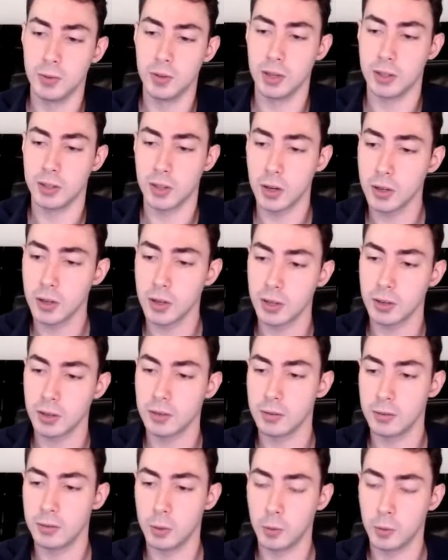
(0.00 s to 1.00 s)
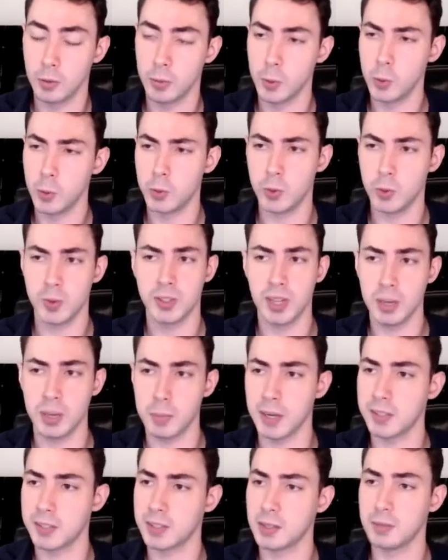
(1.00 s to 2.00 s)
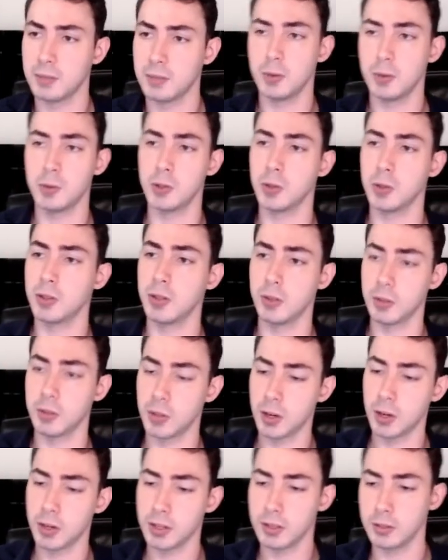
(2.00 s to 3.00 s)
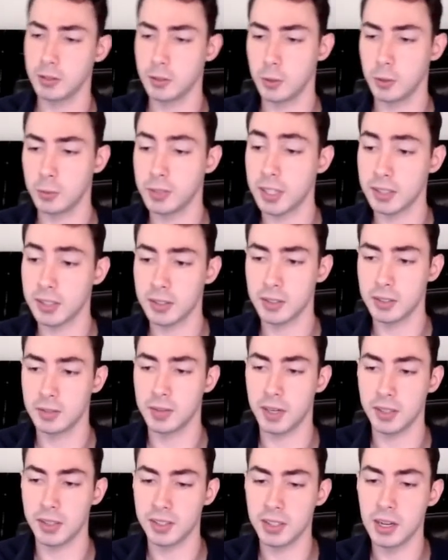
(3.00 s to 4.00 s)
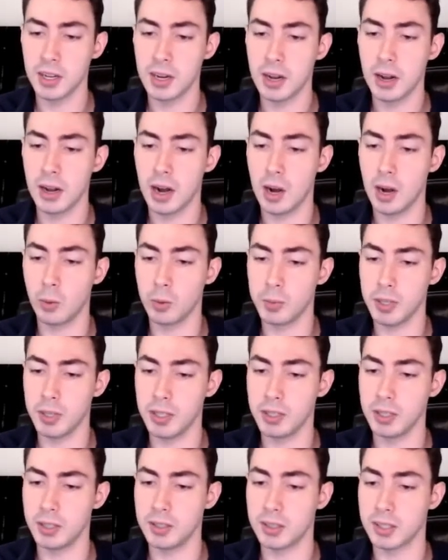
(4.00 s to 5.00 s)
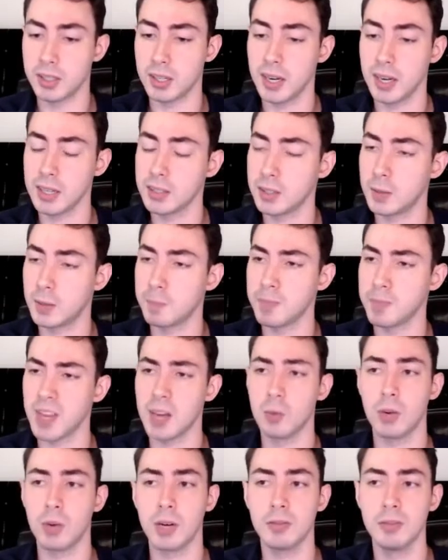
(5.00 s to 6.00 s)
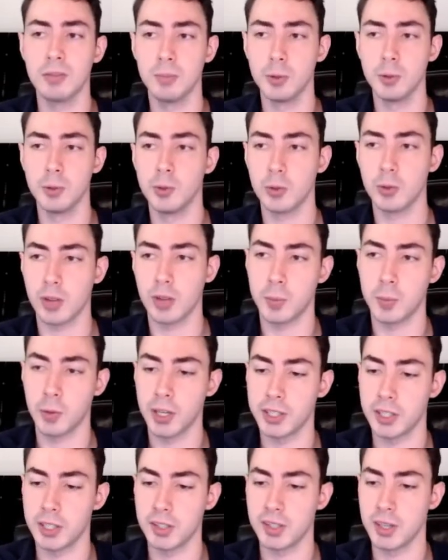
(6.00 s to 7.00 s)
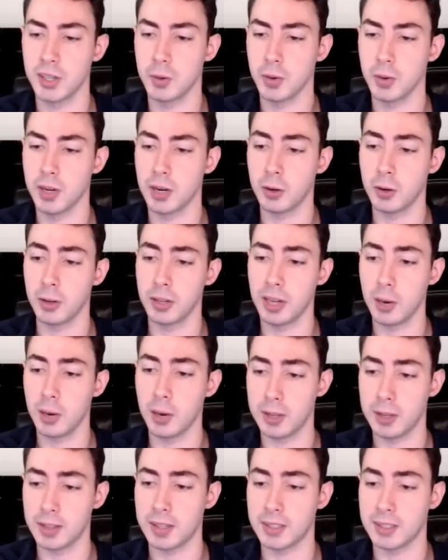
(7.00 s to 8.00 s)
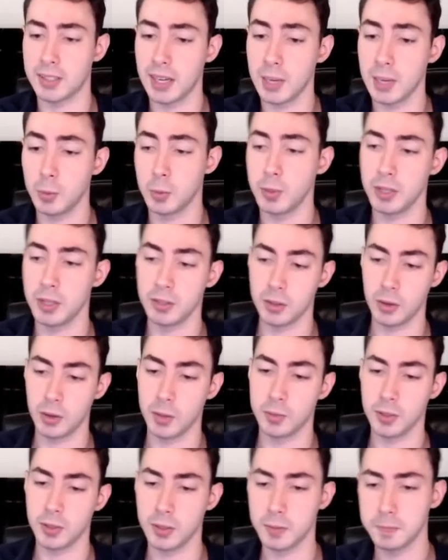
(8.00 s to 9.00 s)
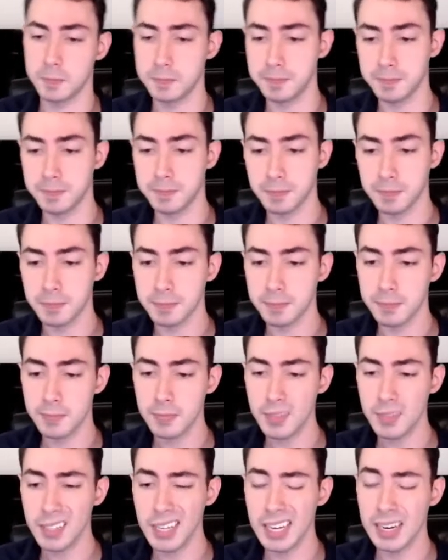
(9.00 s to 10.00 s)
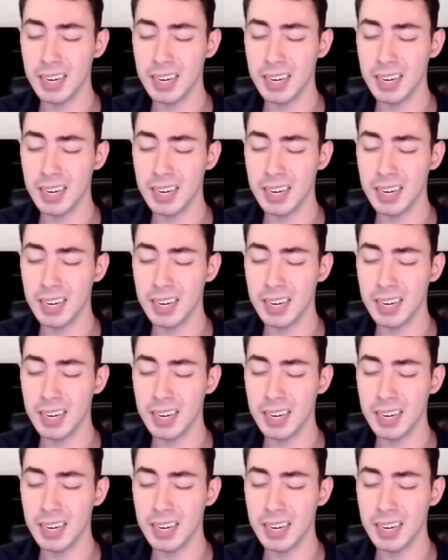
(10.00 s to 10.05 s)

the target over Bluetooth, say my cell phone or another target, testing device, would be disconnected, and whatever Bluetooth operations they were carrying out at that time would be interrupted. An